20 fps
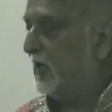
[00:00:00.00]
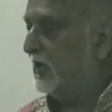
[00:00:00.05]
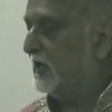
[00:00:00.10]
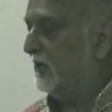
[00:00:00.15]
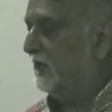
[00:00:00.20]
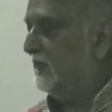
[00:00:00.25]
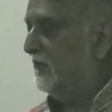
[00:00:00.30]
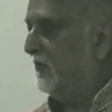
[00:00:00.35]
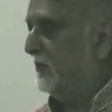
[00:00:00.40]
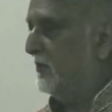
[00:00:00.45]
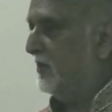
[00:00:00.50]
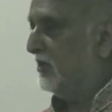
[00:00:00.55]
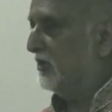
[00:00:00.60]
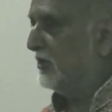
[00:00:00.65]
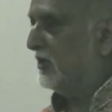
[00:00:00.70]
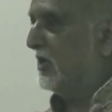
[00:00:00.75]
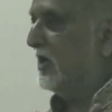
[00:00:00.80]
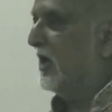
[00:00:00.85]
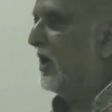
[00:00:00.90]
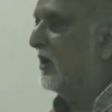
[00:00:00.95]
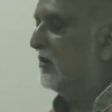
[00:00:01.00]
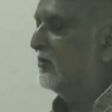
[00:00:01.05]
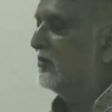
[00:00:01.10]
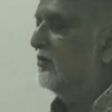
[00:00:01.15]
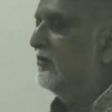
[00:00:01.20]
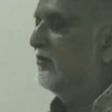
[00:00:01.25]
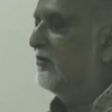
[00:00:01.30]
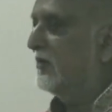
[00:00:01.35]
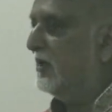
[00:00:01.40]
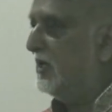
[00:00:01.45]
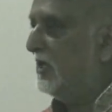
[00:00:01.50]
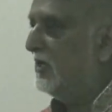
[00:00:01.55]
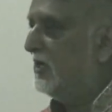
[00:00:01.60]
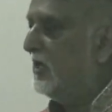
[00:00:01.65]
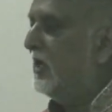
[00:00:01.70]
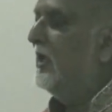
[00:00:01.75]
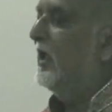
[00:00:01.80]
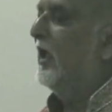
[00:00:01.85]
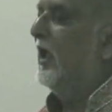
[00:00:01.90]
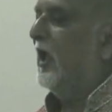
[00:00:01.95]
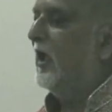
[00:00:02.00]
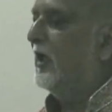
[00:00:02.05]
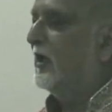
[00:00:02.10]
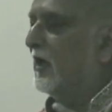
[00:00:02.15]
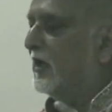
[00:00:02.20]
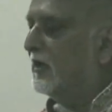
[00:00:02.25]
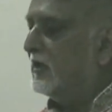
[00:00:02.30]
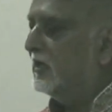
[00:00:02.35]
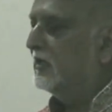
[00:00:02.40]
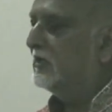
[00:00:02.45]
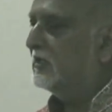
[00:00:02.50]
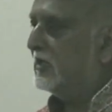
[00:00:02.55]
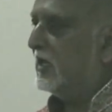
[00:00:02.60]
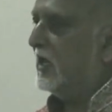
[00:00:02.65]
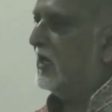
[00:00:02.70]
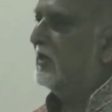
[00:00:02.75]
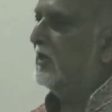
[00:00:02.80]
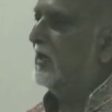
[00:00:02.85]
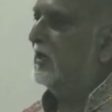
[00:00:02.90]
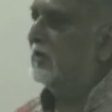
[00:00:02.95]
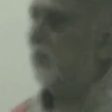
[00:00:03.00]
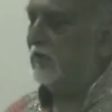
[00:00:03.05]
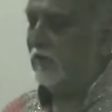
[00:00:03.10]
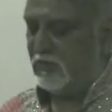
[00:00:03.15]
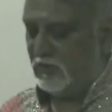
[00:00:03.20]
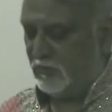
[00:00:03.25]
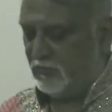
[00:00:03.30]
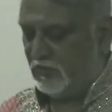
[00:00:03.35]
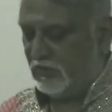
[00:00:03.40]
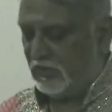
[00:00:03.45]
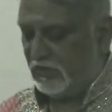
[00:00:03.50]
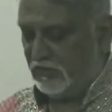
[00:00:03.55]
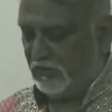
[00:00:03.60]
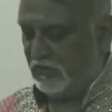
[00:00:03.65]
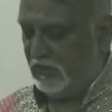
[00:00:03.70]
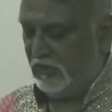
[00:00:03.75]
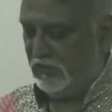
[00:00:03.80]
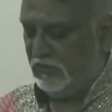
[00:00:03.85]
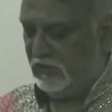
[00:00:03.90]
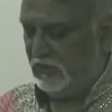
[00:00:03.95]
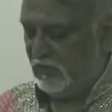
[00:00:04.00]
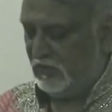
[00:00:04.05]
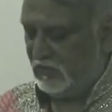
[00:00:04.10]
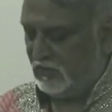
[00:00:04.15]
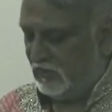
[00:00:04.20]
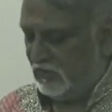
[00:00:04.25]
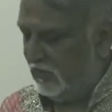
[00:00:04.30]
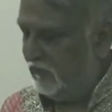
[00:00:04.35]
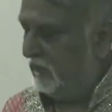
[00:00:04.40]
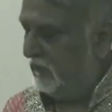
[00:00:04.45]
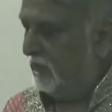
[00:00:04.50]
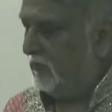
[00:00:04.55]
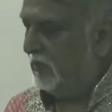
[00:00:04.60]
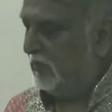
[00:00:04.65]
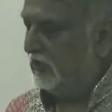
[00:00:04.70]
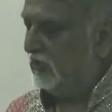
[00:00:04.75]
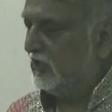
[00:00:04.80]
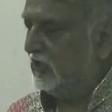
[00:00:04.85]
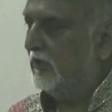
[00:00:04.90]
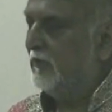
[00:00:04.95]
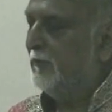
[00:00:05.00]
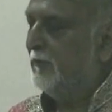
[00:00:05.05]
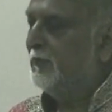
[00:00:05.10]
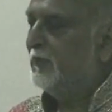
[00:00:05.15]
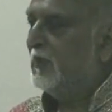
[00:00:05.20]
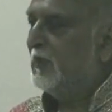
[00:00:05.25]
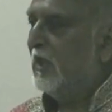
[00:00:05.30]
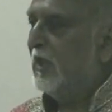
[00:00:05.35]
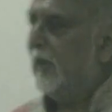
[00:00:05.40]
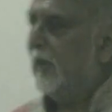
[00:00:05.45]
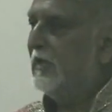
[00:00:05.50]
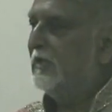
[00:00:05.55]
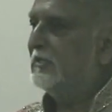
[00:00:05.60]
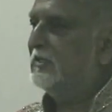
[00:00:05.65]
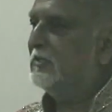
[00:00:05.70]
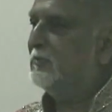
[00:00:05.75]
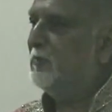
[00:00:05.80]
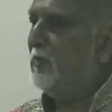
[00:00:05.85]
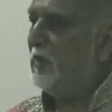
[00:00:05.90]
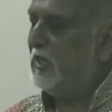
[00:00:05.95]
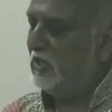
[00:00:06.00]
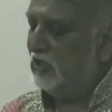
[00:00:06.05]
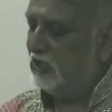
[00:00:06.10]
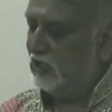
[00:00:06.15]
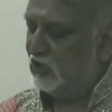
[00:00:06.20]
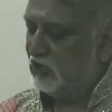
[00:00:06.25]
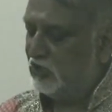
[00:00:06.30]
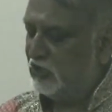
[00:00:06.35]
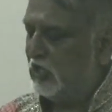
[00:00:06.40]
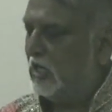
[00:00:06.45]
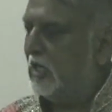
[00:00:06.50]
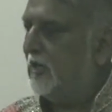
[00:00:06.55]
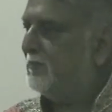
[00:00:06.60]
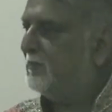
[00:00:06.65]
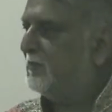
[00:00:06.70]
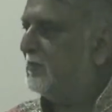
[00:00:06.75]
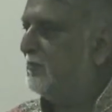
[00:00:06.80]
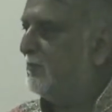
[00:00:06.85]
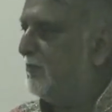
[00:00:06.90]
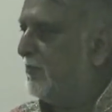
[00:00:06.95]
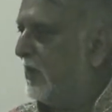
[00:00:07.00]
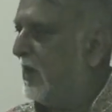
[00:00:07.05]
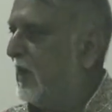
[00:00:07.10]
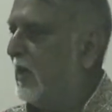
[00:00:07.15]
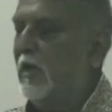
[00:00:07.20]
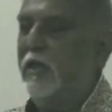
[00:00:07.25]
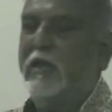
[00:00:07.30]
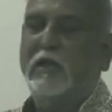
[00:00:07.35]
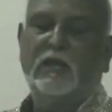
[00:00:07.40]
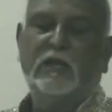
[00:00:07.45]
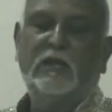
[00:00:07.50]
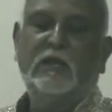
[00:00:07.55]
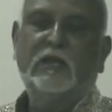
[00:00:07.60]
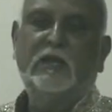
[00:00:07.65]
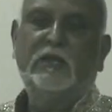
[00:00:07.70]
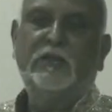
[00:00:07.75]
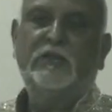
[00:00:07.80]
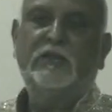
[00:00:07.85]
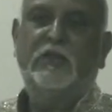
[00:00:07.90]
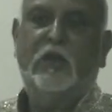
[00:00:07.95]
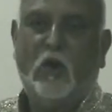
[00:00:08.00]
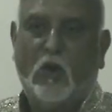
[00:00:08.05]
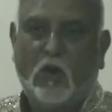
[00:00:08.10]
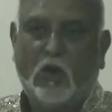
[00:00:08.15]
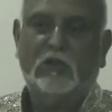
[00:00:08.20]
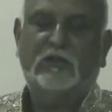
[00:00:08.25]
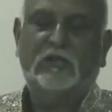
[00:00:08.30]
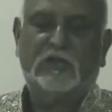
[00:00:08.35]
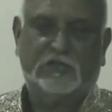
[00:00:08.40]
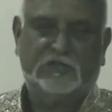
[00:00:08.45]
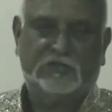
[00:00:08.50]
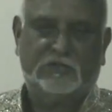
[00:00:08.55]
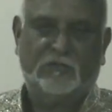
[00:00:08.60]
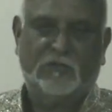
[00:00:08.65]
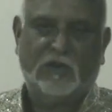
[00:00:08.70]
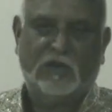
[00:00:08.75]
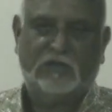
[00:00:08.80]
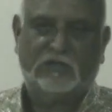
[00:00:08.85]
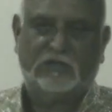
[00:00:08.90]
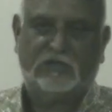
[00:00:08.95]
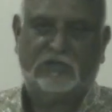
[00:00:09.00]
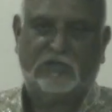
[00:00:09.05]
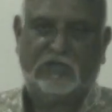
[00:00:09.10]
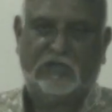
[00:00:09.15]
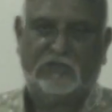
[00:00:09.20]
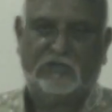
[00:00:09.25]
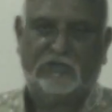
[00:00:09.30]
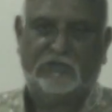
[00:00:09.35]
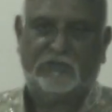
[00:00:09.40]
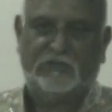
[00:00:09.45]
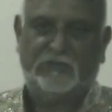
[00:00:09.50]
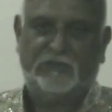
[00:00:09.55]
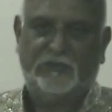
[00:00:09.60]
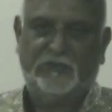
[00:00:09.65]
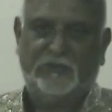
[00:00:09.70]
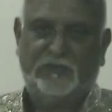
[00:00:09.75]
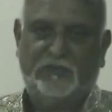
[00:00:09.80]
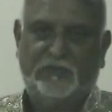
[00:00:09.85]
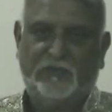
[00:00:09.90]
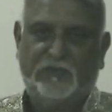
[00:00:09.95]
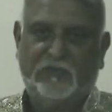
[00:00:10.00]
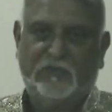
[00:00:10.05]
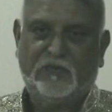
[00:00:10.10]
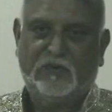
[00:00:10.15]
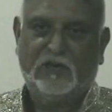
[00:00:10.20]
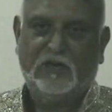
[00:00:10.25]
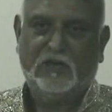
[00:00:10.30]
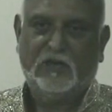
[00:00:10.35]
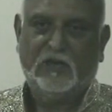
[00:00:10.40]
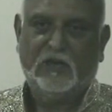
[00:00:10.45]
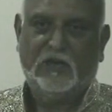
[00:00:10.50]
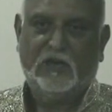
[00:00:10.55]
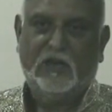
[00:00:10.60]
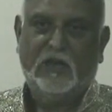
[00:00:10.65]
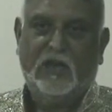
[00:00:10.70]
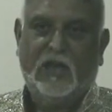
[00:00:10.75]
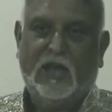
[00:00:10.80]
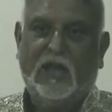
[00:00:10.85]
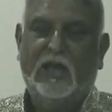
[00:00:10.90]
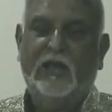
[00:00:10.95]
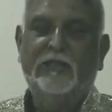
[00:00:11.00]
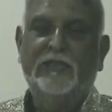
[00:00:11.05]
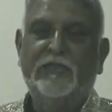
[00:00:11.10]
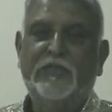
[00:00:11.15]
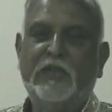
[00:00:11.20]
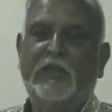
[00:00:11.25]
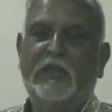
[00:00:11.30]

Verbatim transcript: that information, how to read and understand that information is being shaped by the author's mindset. And